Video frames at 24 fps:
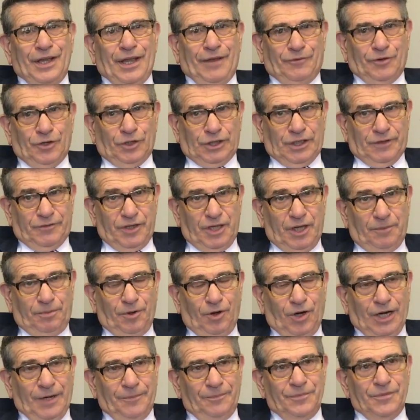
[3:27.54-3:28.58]
If you're living
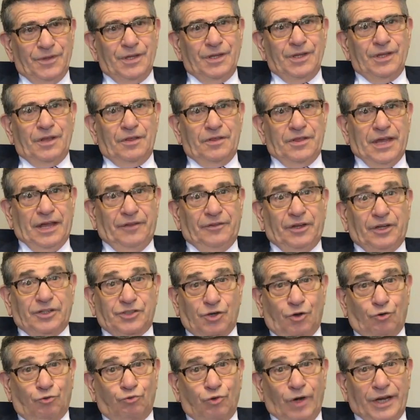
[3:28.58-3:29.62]
apart, then
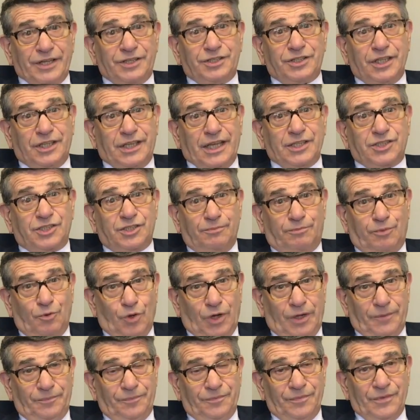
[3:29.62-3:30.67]
there's a right to get
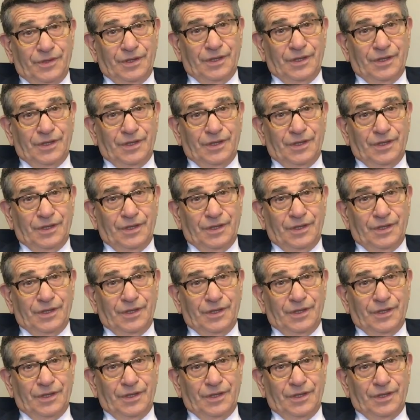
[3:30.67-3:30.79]
support,